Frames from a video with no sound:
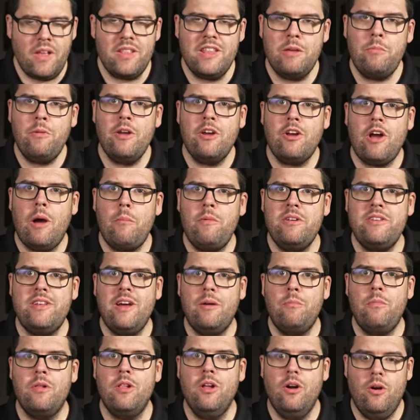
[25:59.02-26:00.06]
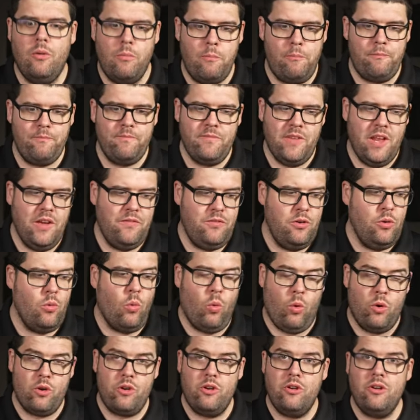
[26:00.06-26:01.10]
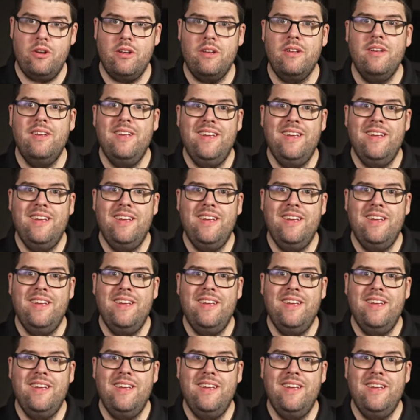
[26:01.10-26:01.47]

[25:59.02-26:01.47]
Leave me a comment down below if you ordered